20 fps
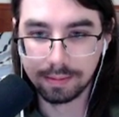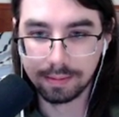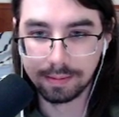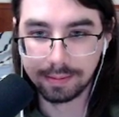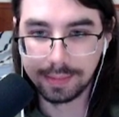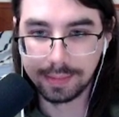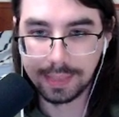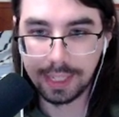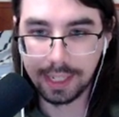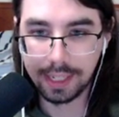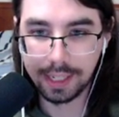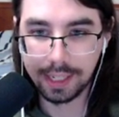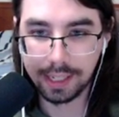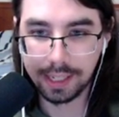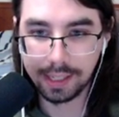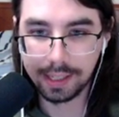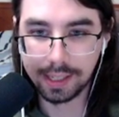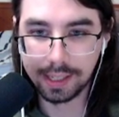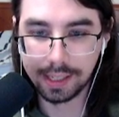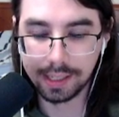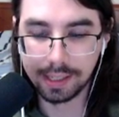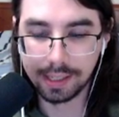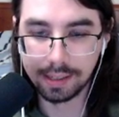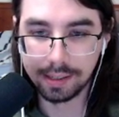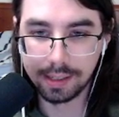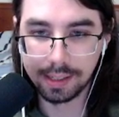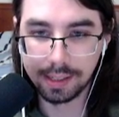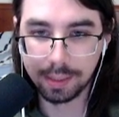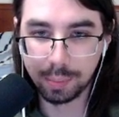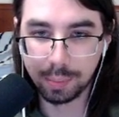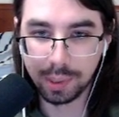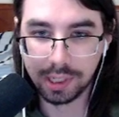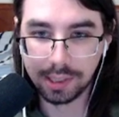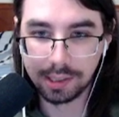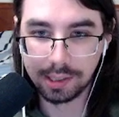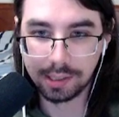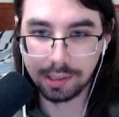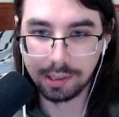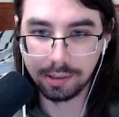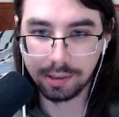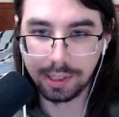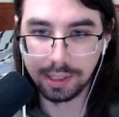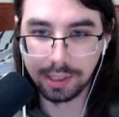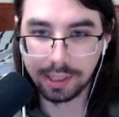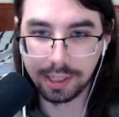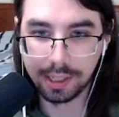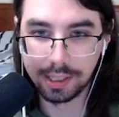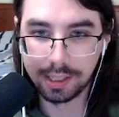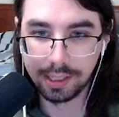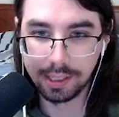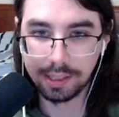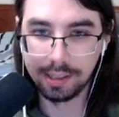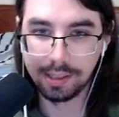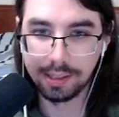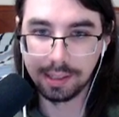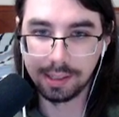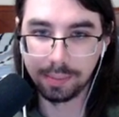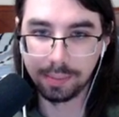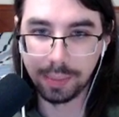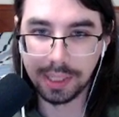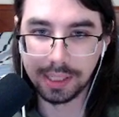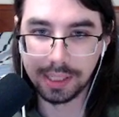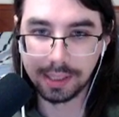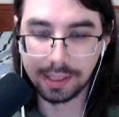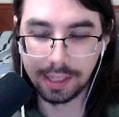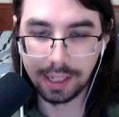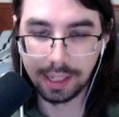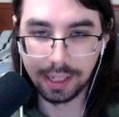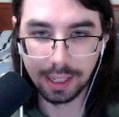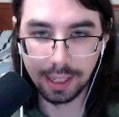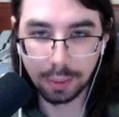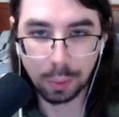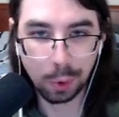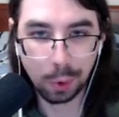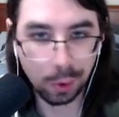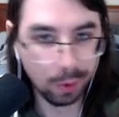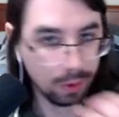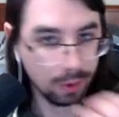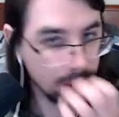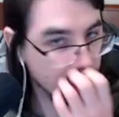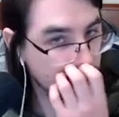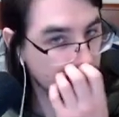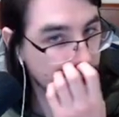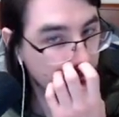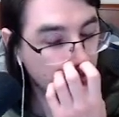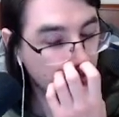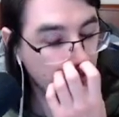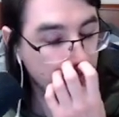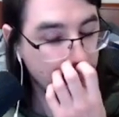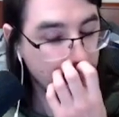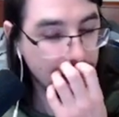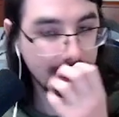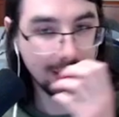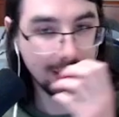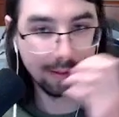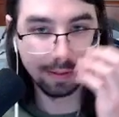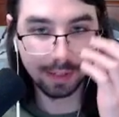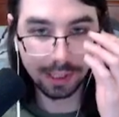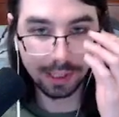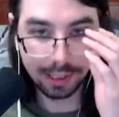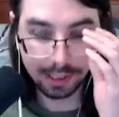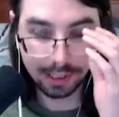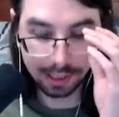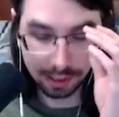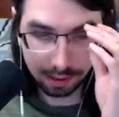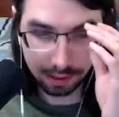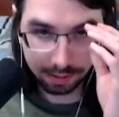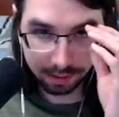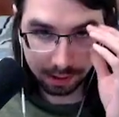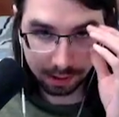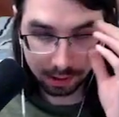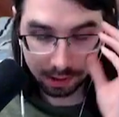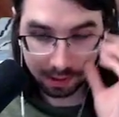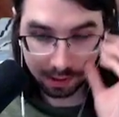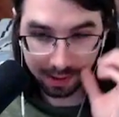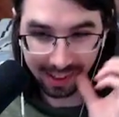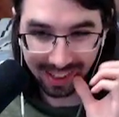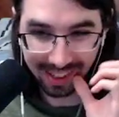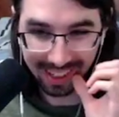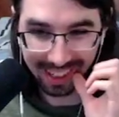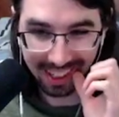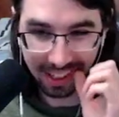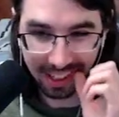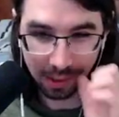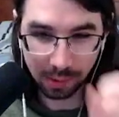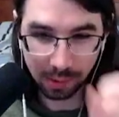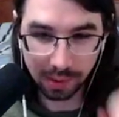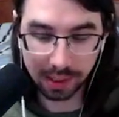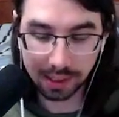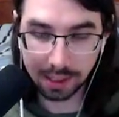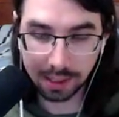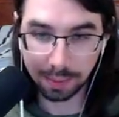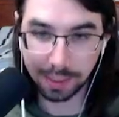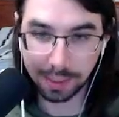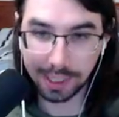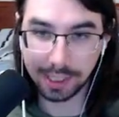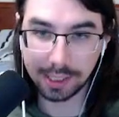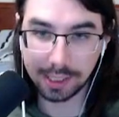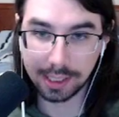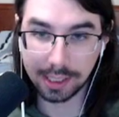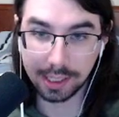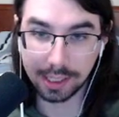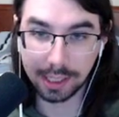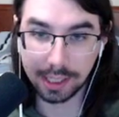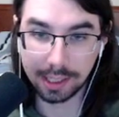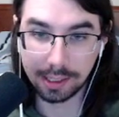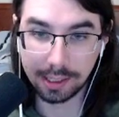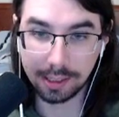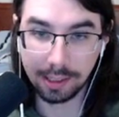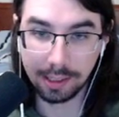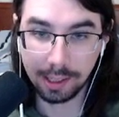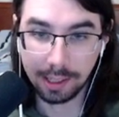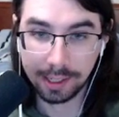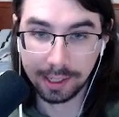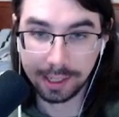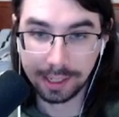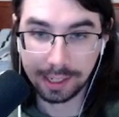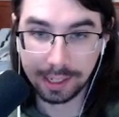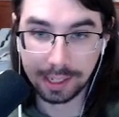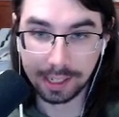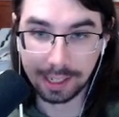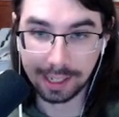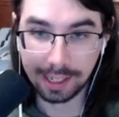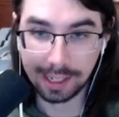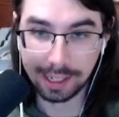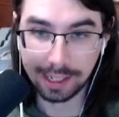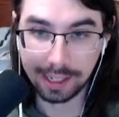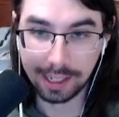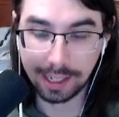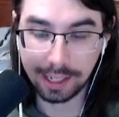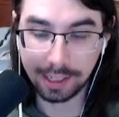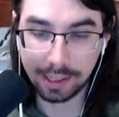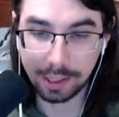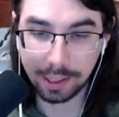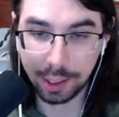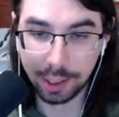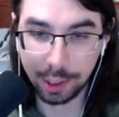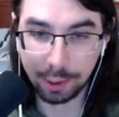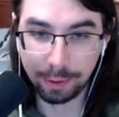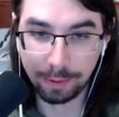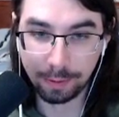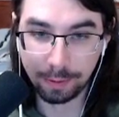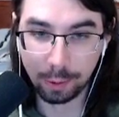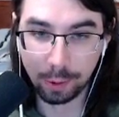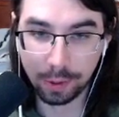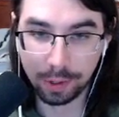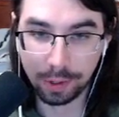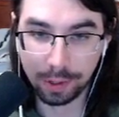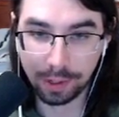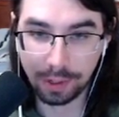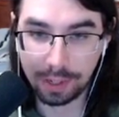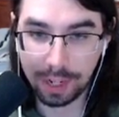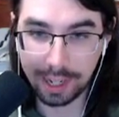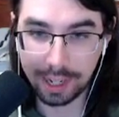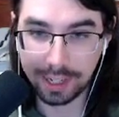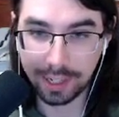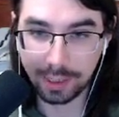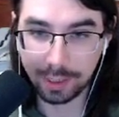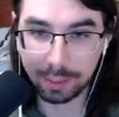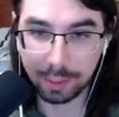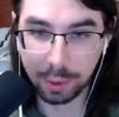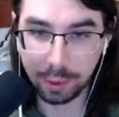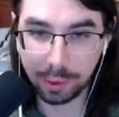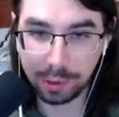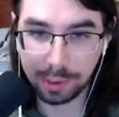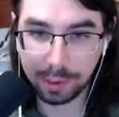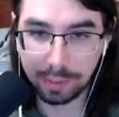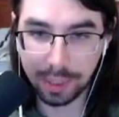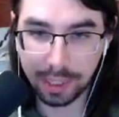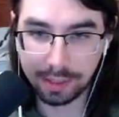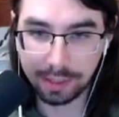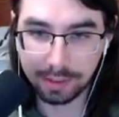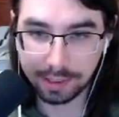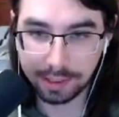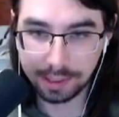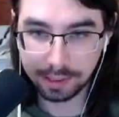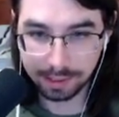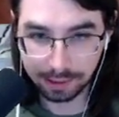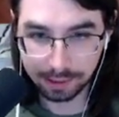taking the +2 here. I think you can be taking more rolls. Just freeze the food if you think you want the pizza later, and go for higher moose buffs.